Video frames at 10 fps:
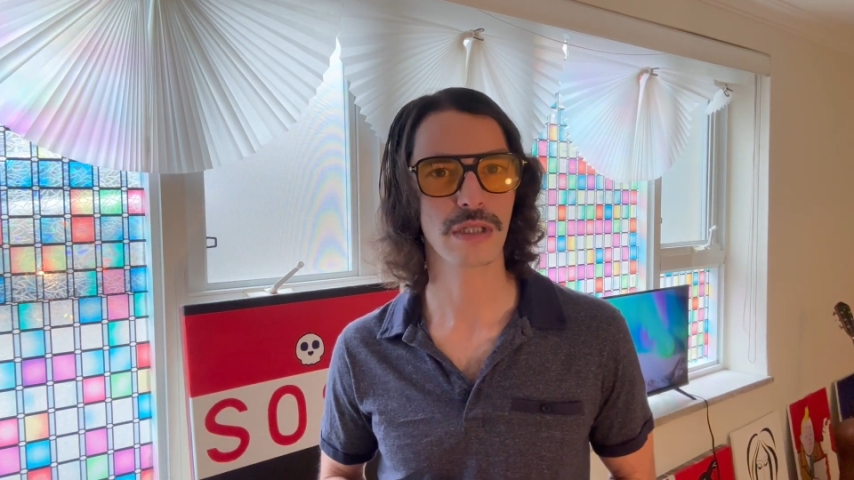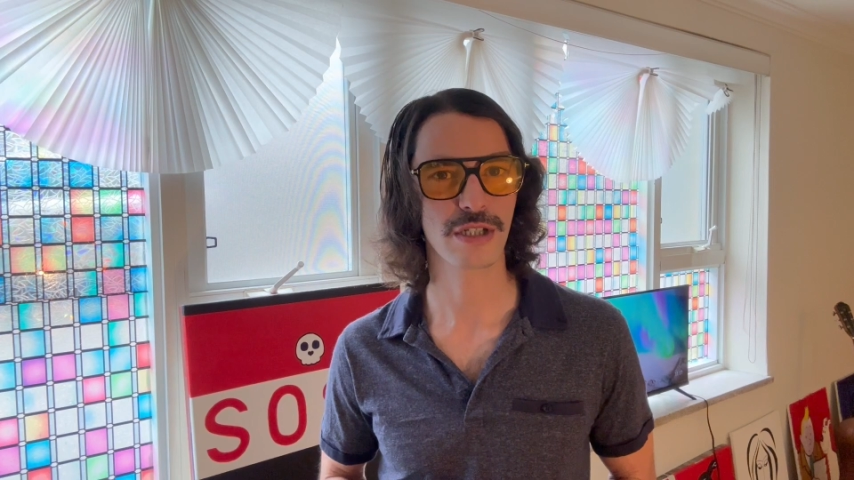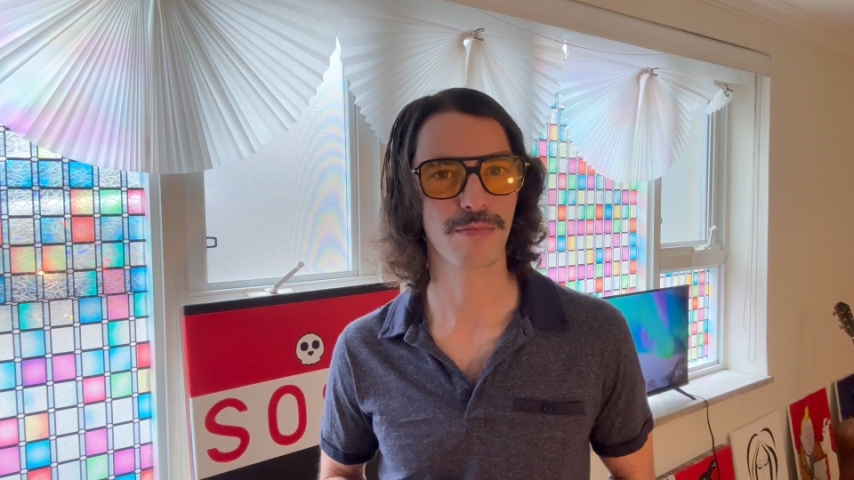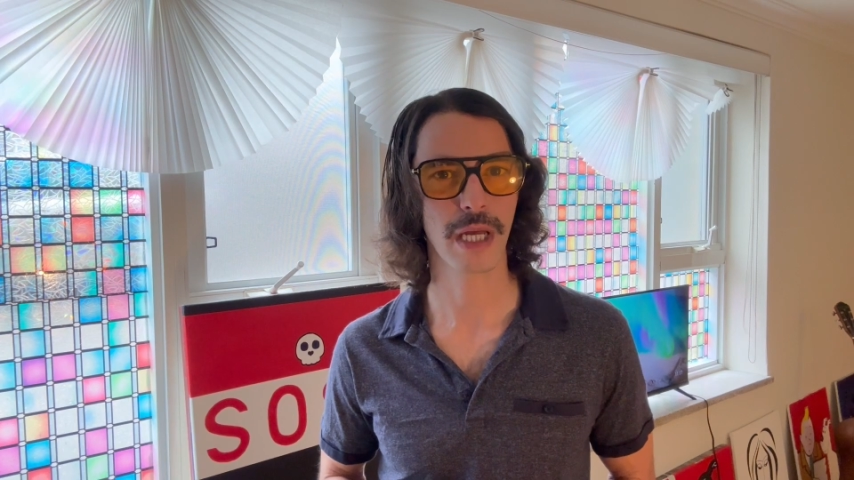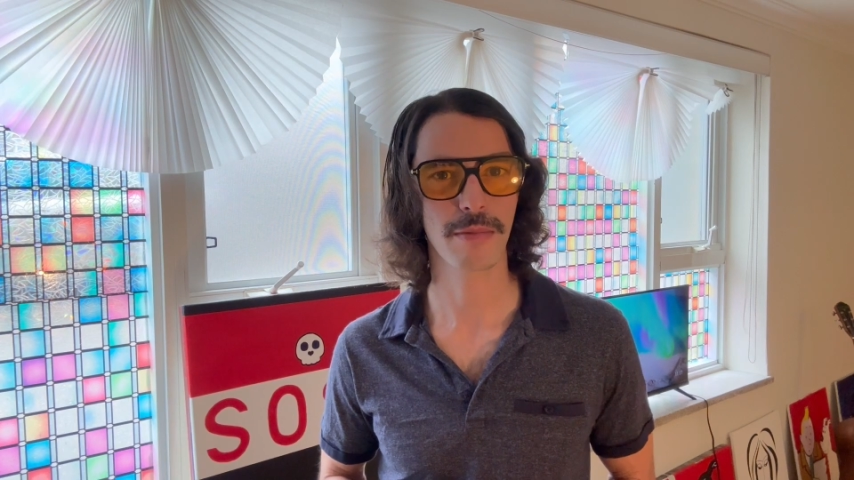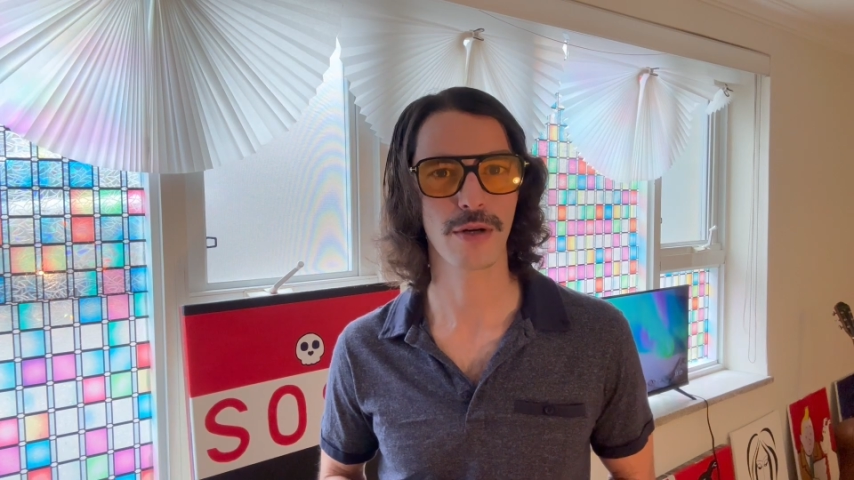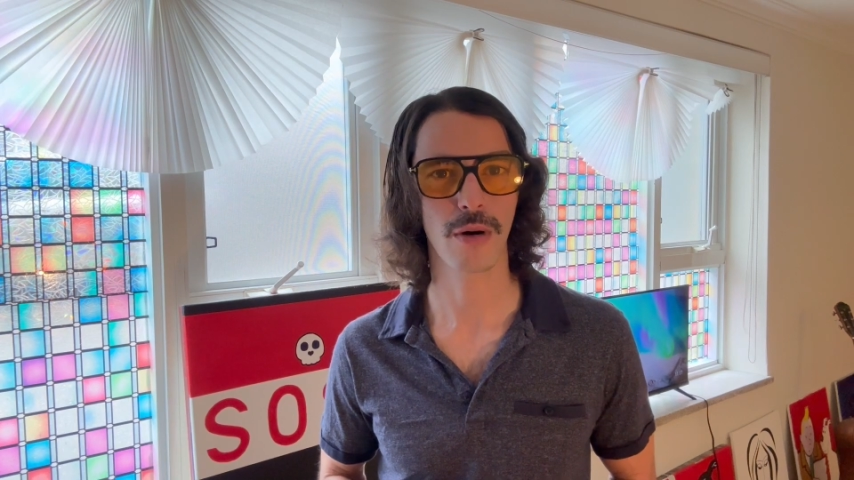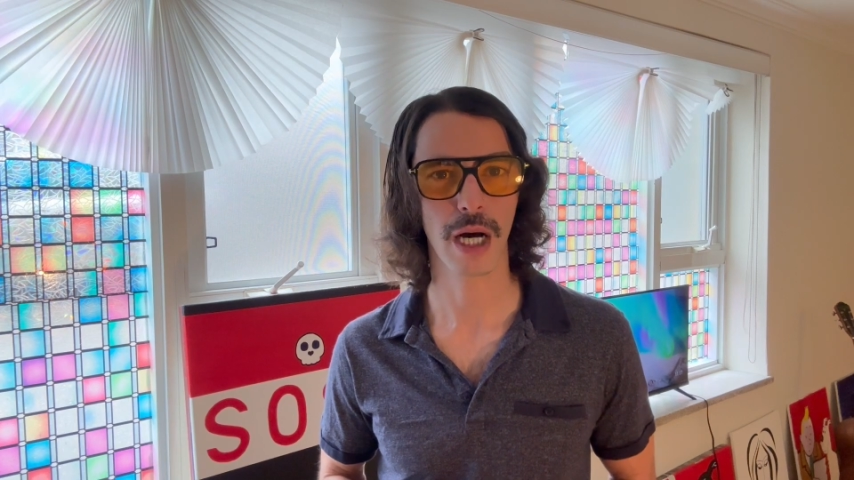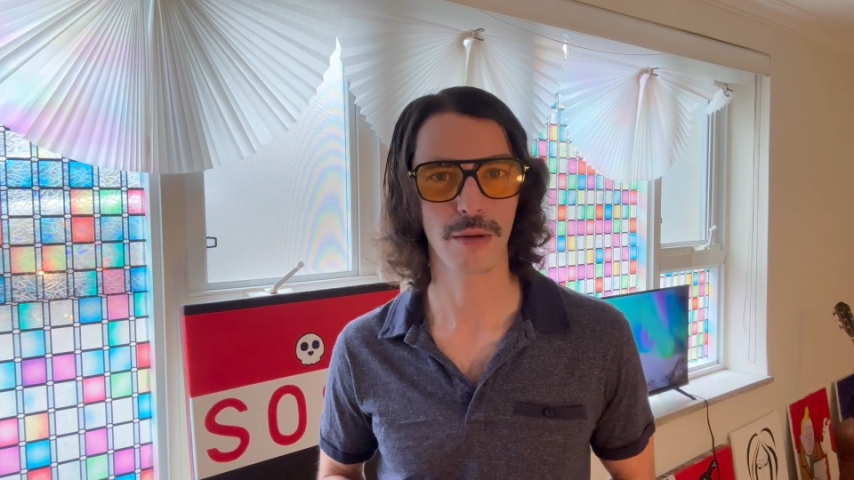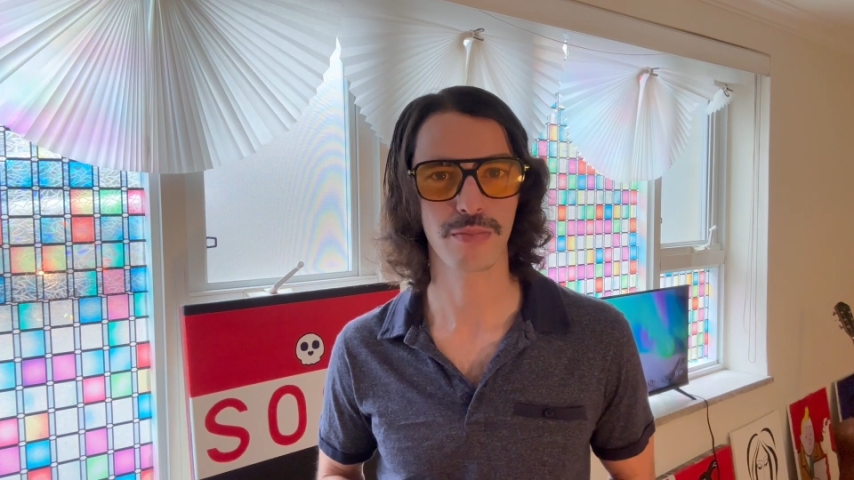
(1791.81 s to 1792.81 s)
Does the baby know
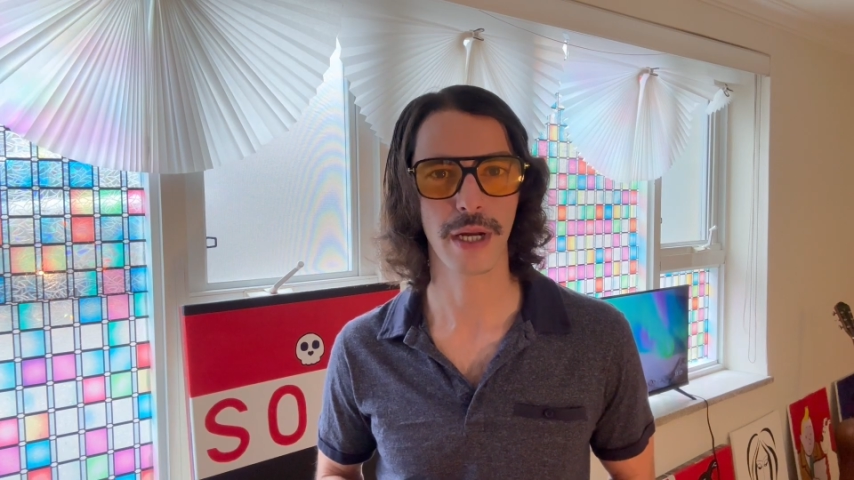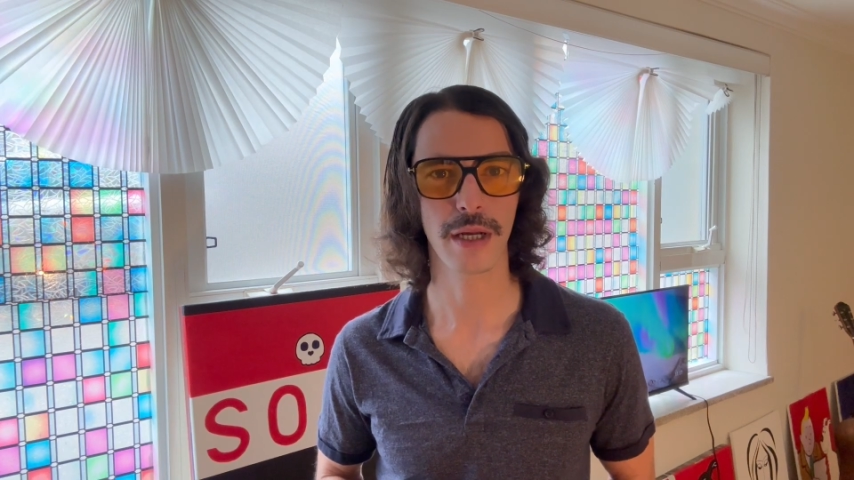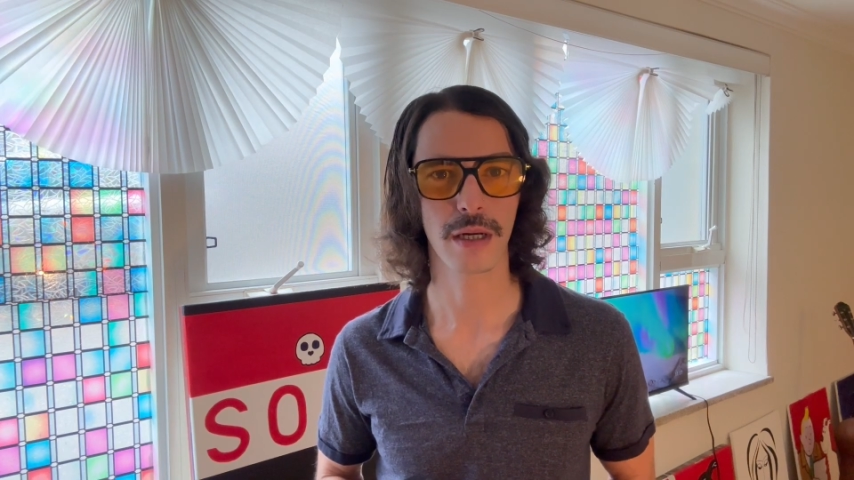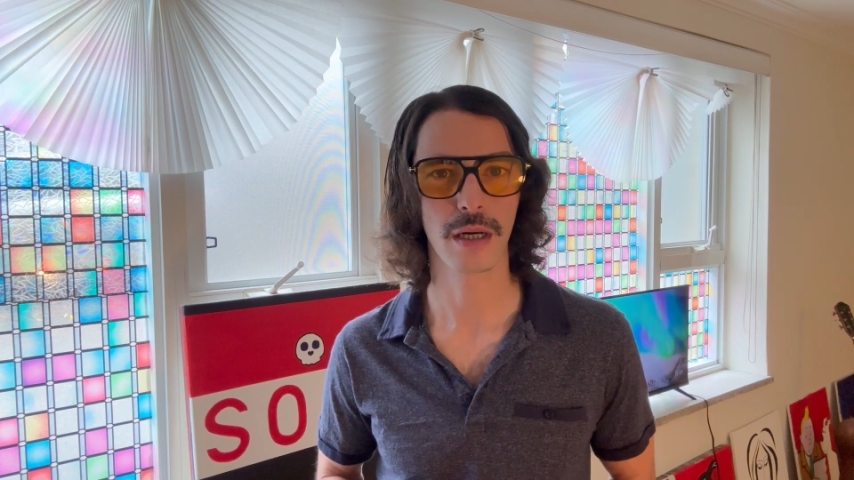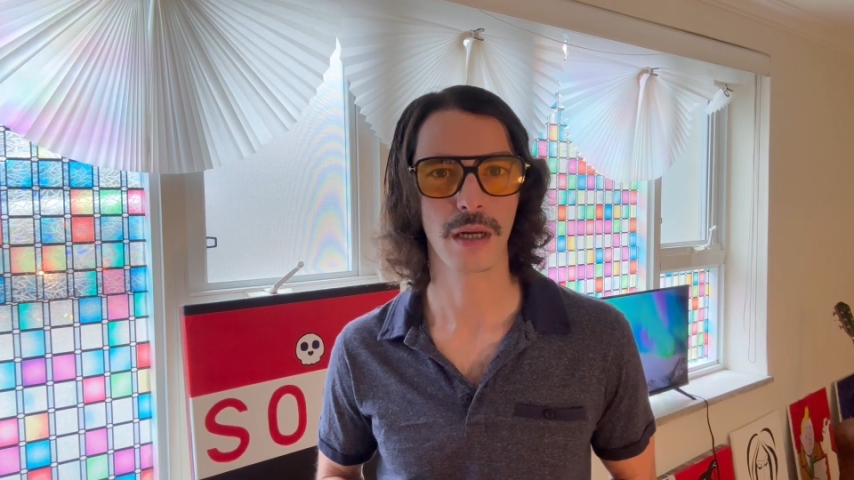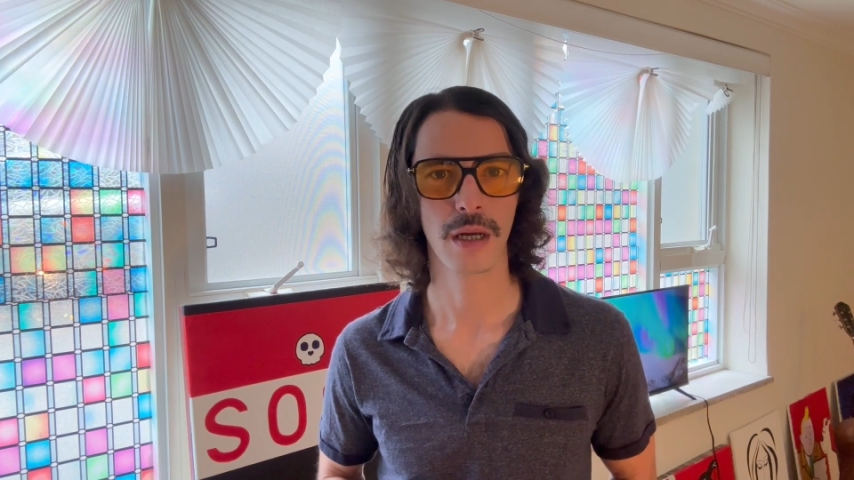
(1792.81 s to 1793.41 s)
how to break?